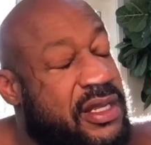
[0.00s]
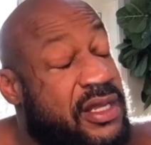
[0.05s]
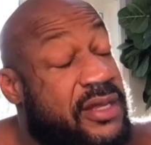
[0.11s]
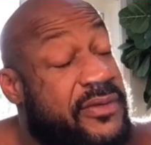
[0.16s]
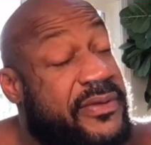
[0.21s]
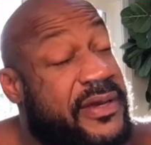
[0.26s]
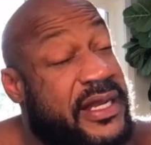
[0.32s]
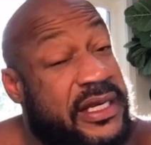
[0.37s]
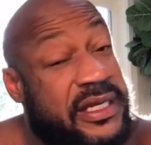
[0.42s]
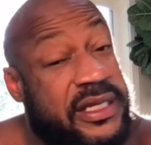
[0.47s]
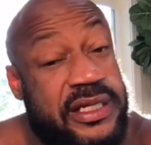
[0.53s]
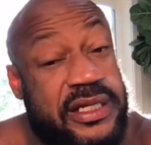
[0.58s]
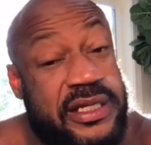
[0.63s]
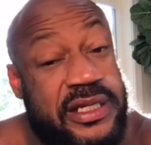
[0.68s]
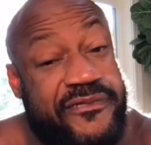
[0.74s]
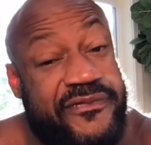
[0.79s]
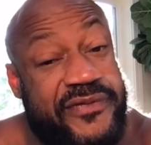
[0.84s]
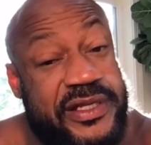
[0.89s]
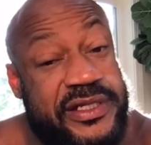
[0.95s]
But I
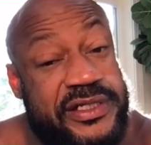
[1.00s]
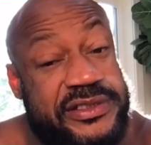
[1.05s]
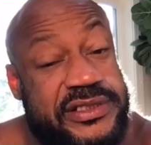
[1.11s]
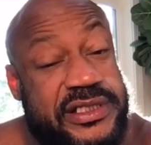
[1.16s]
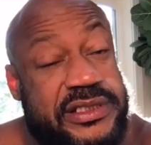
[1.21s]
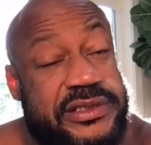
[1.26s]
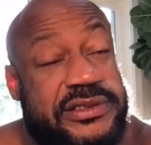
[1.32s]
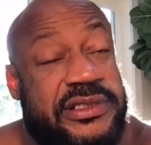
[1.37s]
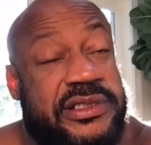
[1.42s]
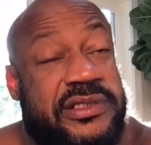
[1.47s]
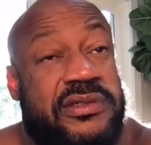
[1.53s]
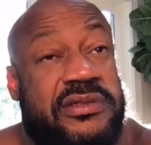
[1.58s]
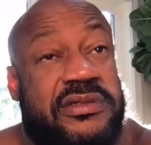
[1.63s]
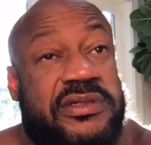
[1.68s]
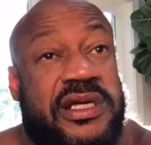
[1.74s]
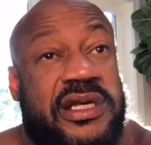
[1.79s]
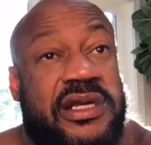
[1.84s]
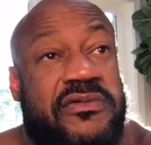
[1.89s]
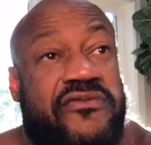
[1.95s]
needed to finish. I said,
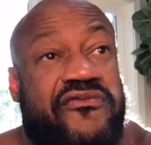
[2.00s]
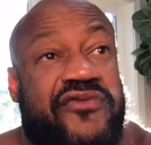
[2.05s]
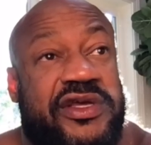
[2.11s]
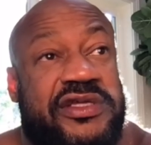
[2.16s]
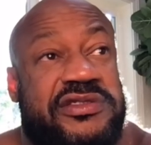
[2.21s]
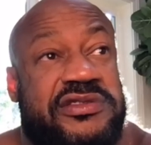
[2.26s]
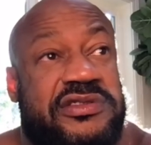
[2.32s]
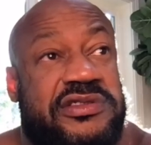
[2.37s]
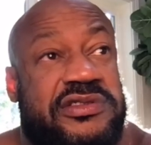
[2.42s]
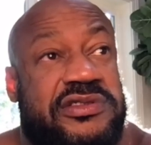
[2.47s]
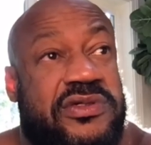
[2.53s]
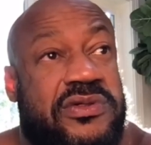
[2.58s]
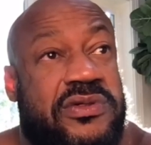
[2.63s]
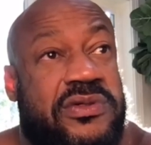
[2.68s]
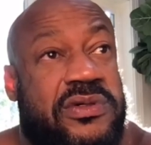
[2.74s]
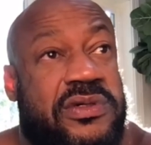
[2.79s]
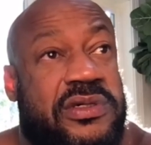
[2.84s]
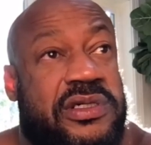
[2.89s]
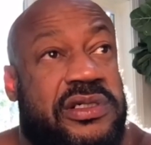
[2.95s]
okay, they were fixing the
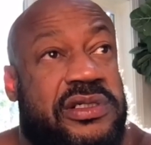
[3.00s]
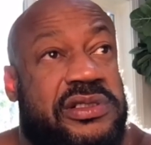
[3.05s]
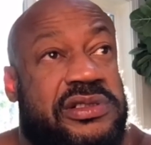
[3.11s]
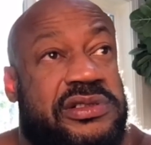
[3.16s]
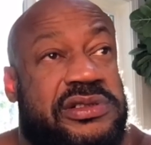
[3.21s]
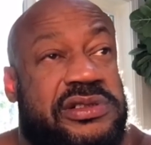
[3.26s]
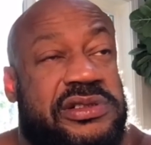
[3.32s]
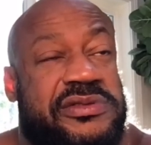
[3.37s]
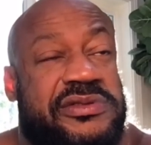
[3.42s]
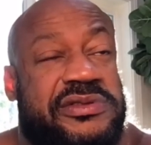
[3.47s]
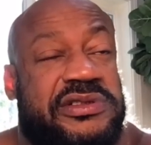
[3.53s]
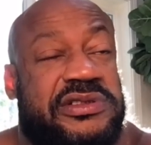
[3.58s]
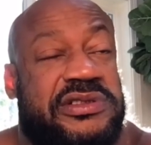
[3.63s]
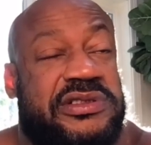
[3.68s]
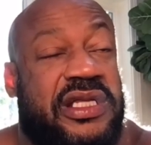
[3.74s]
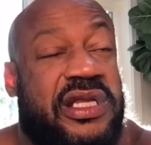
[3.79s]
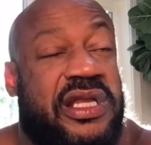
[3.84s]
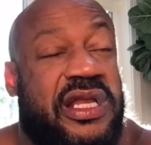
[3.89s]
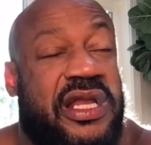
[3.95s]
doors. It was
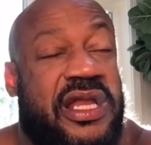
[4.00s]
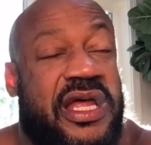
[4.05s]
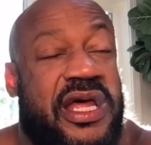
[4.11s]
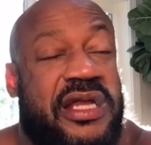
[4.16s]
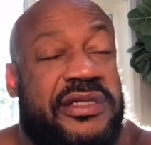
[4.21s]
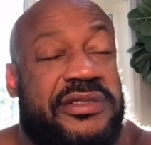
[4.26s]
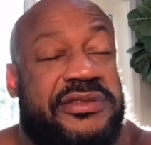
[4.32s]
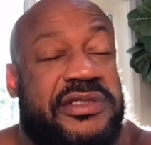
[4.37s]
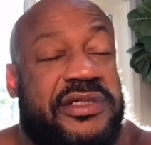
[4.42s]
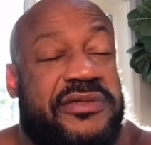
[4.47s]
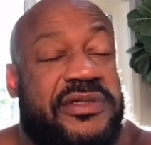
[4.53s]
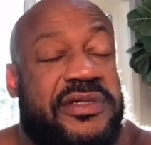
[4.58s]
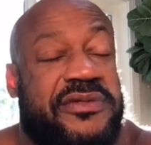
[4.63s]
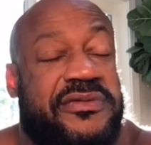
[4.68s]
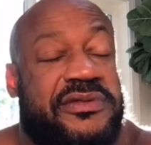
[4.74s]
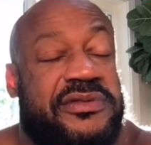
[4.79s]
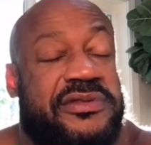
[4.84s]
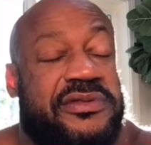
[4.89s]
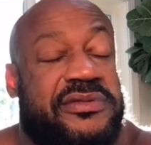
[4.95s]
just a lot of stuff they
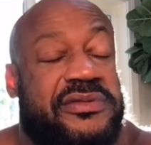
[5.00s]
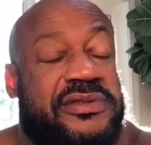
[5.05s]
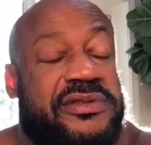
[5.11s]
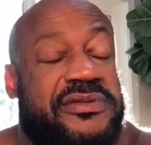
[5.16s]
were doing.